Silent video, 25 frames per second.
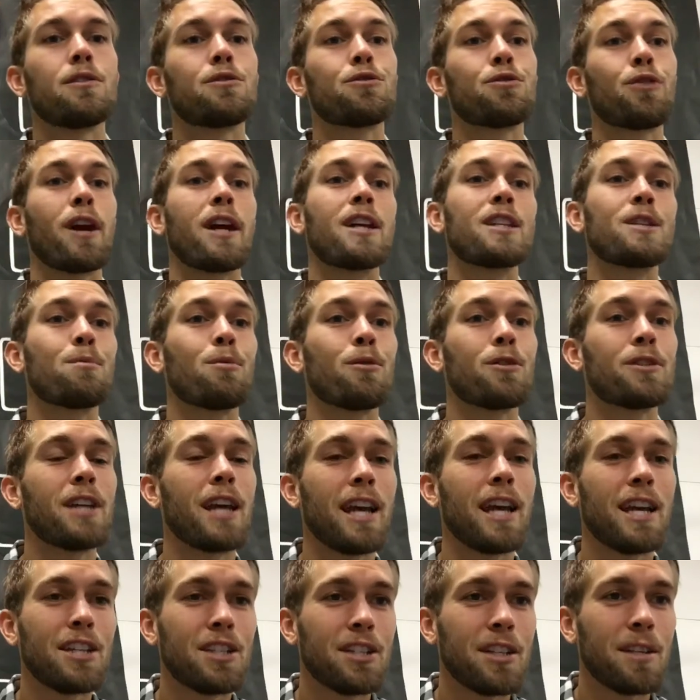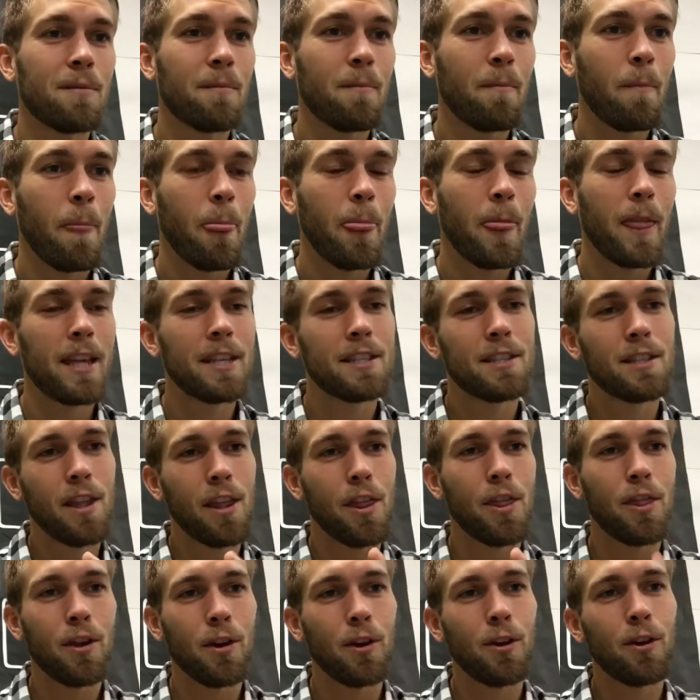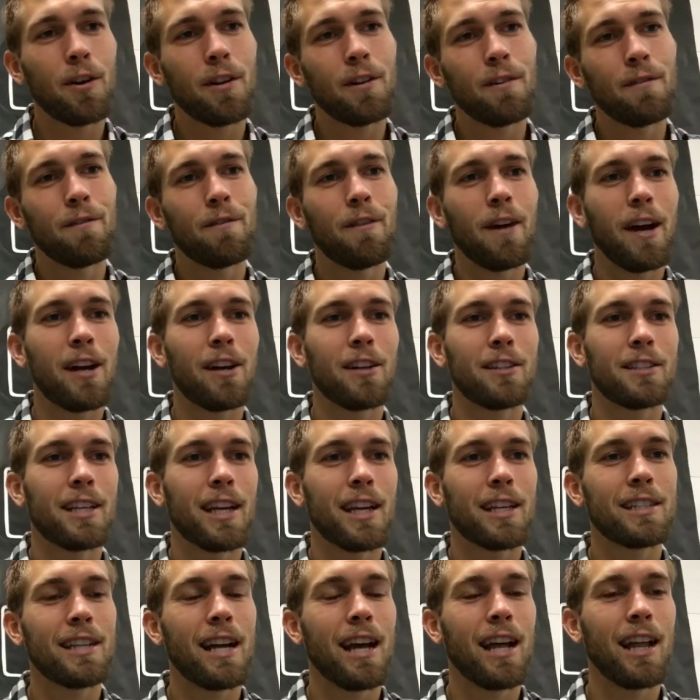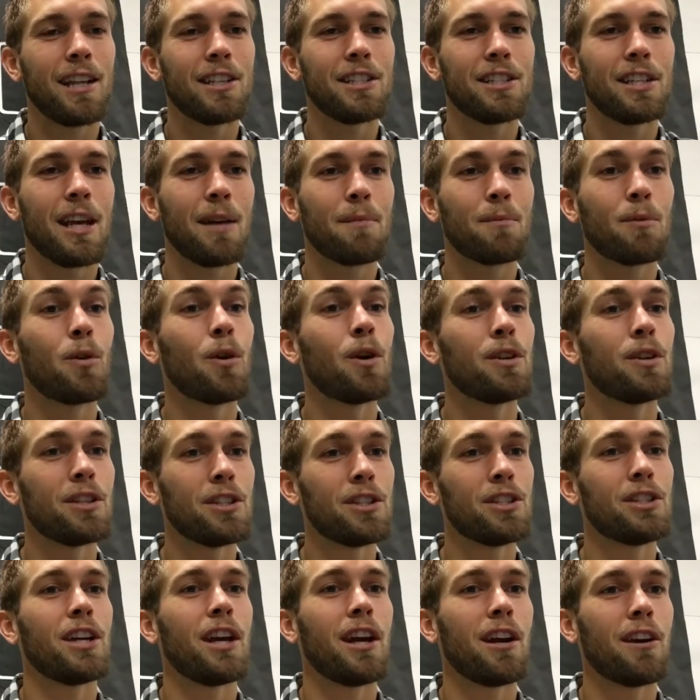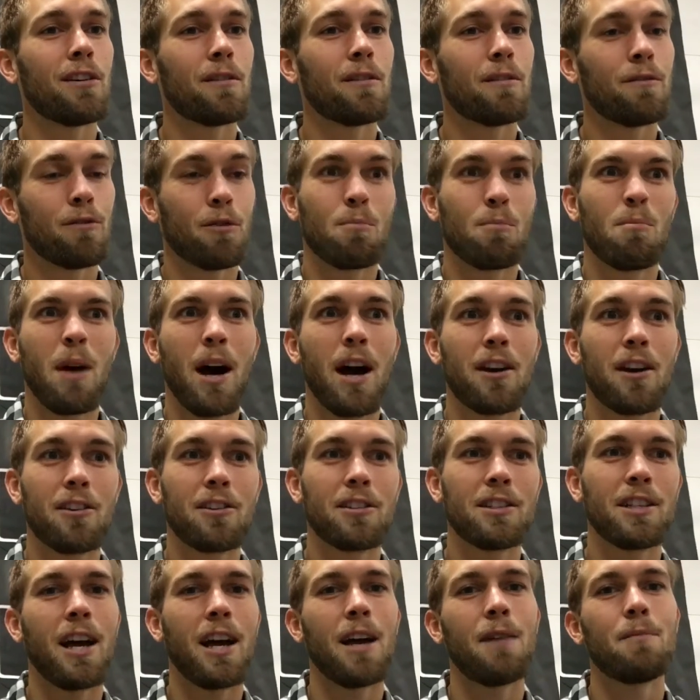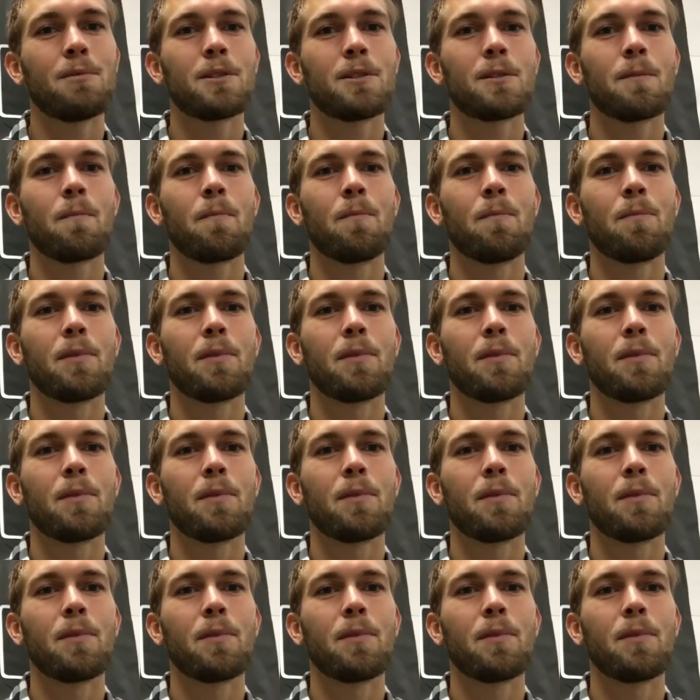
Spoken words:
Transportation is the third and final technology I'm going to share for modern times.